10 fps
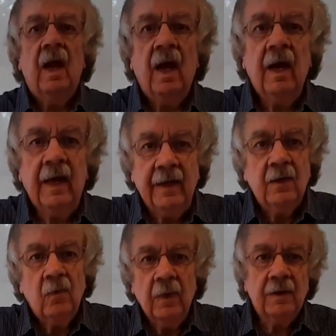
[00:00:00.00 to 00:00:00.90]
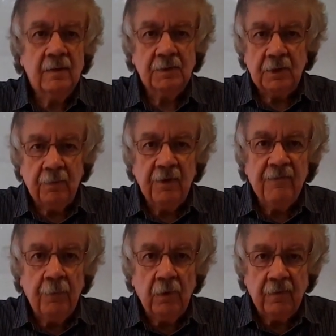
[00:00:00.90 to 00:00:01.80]
Hi, welcome to the
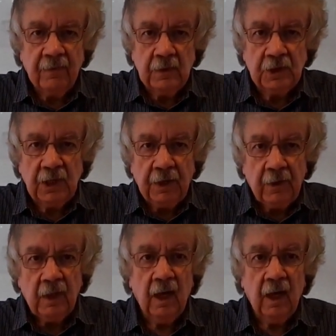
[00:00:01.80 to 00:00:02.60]
Brief Book Reviews channel,